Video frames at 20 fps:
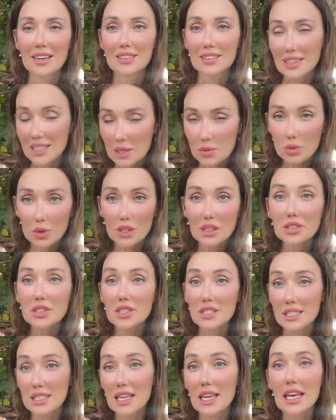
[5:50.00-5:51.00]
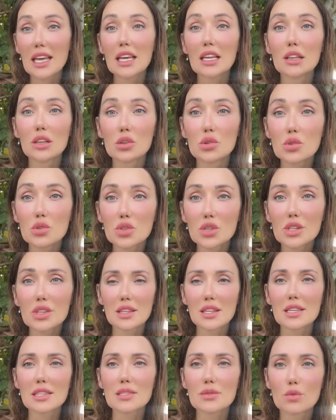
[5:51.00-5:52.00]
This world is the illusion.
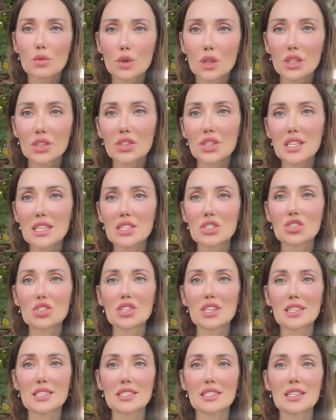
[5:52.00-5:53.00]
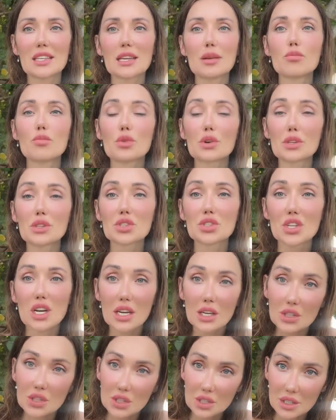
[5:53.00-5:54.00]
This world is just the
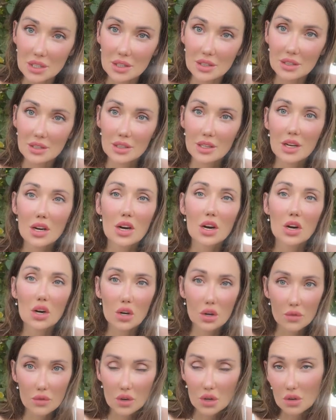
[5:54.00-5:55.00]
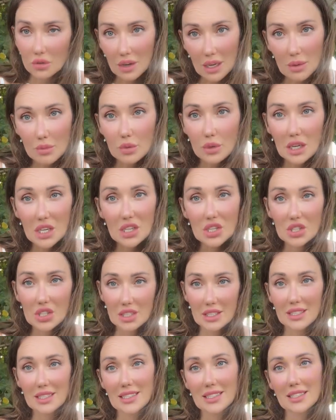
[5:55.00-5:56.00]
projection of your
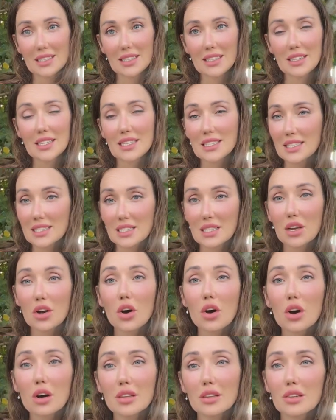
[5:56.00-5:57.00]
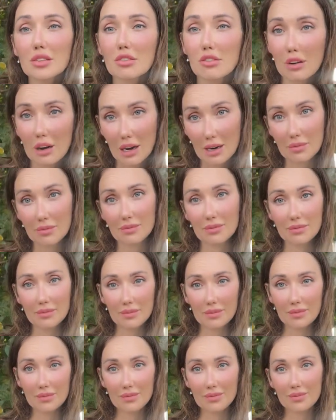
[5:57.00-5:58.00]
vibrations. This is the hologram.
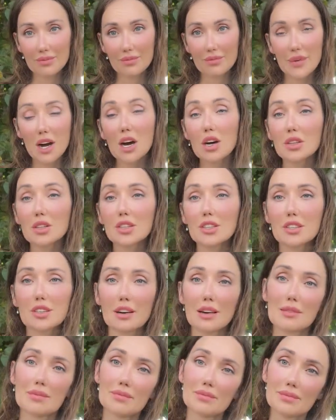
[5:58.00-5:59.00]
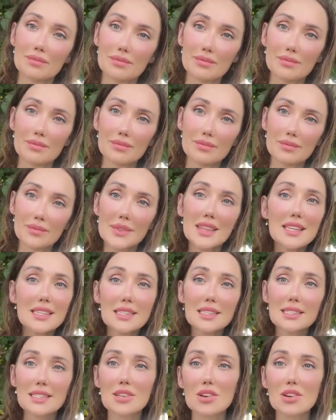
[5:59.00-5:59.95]
Hologram. This is